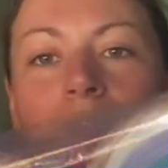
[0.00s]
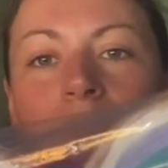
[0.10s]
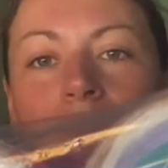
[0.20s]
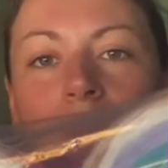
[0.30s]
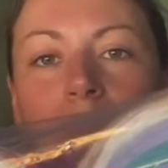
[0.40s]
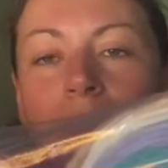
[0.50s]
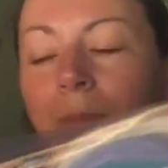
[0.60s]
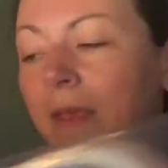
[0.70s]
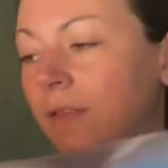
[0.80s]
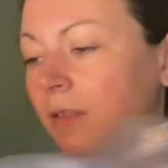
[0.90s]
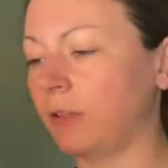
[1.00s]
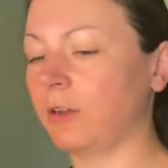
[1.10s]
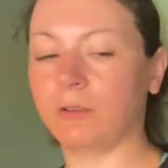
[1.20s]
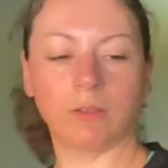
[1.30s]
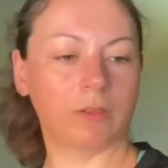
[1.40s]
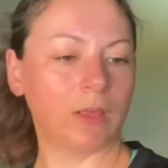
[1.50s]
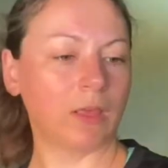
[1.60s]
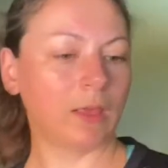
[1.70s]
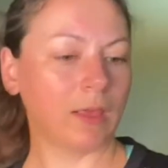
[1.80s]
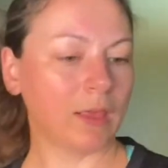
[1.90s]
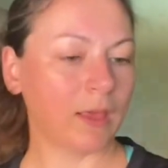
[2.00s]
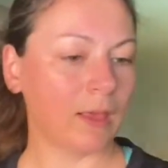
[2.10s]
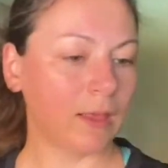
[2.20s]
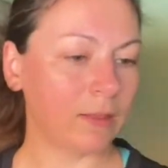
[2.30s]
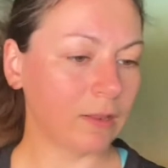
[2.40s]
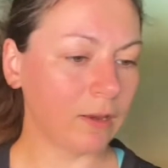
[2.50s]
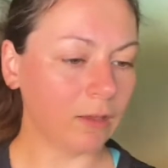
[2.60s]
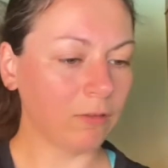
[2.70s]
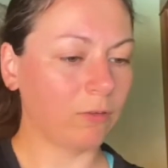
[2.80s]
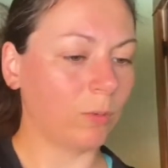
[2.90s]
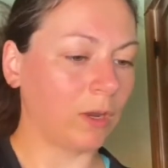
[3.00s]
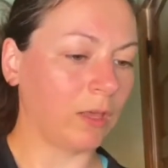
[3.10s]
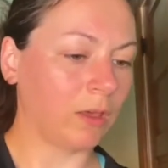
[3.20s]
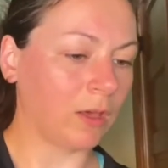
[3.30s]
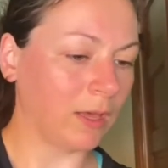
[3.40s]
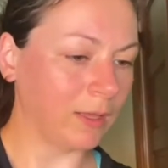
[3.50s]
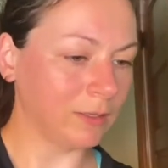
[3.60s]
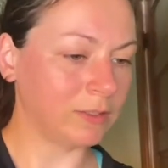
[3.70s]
very pretty pinks in there. And the next one I got,